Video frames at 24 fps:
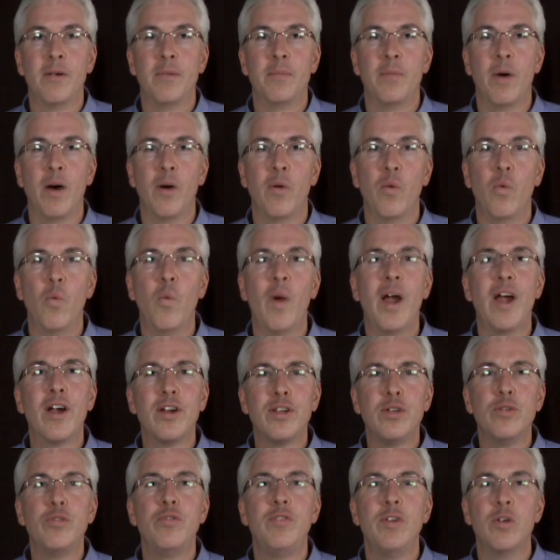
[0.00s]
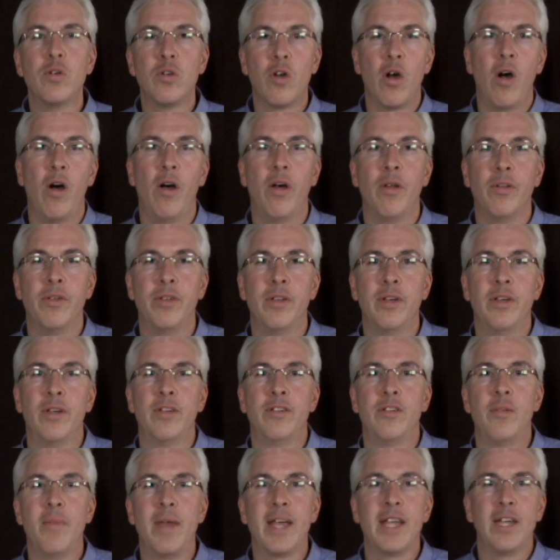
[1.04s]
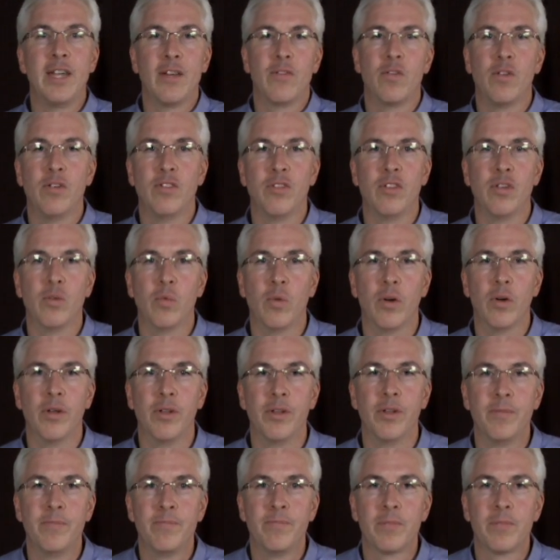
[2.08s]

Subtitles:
but where you feel called to make a difference in the world